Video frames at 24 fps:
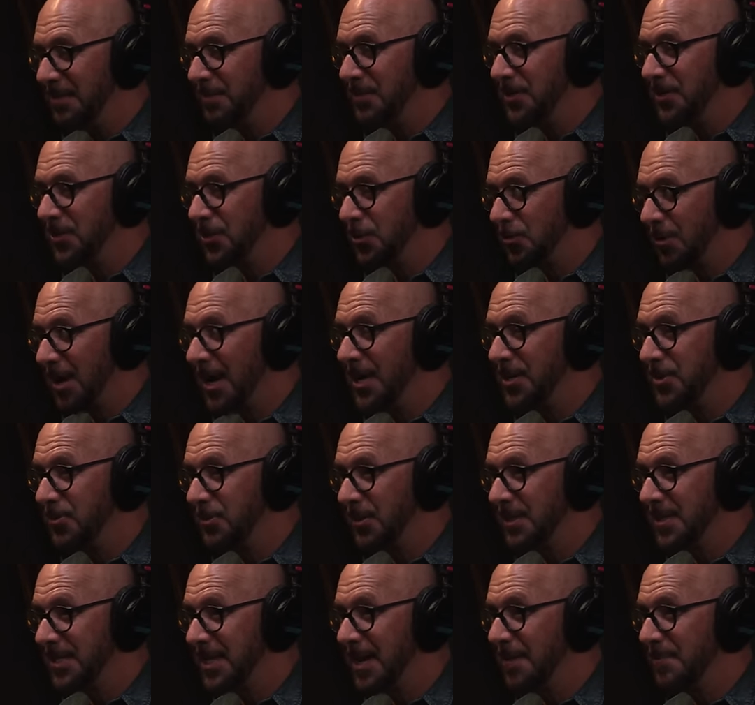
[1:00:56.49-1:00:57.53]
of just
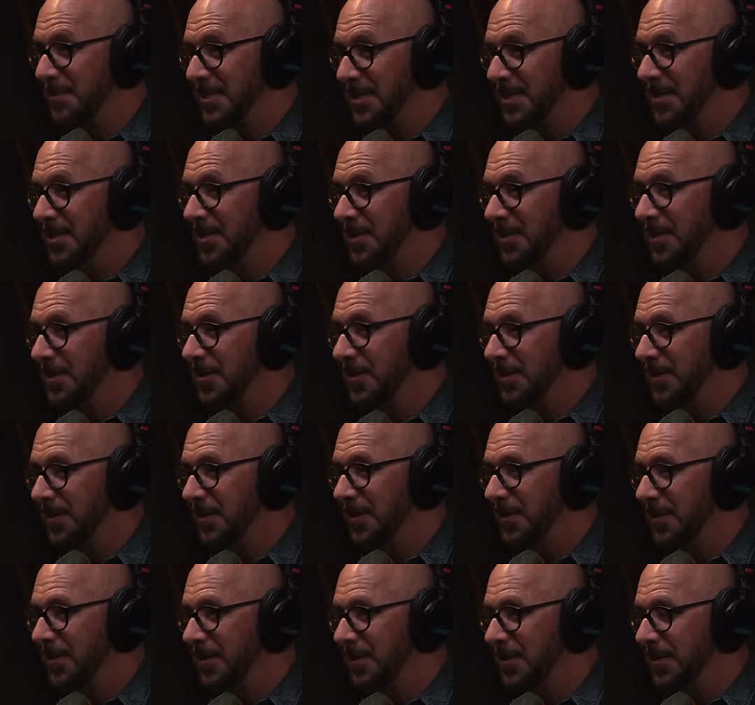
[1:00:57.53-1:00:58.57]
gradual steps into
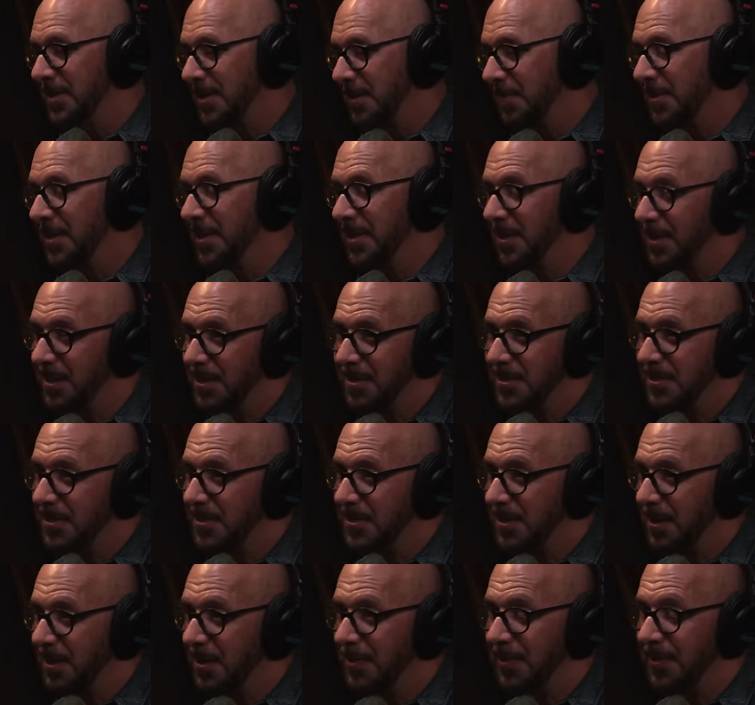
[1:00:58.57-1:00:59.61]
something
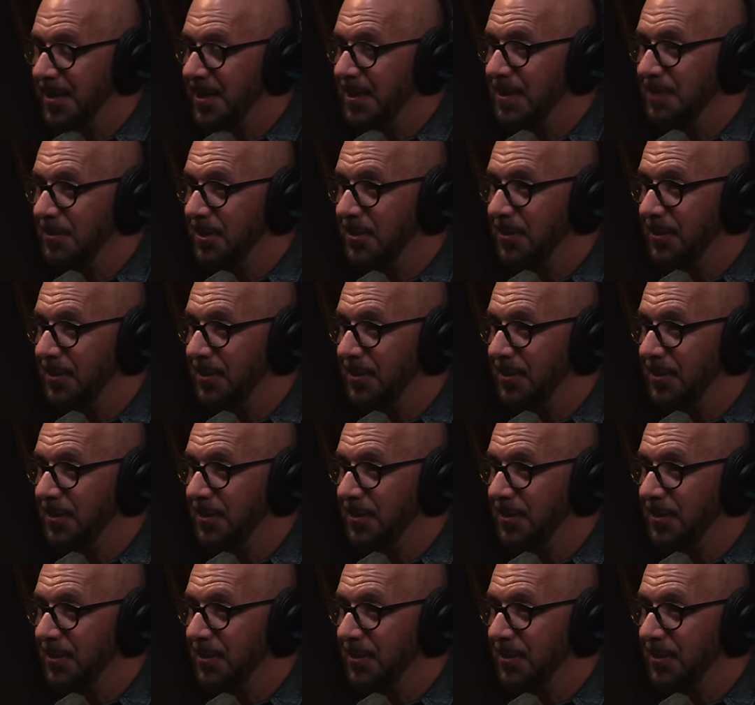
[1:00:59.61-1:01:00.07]
that's unthinkable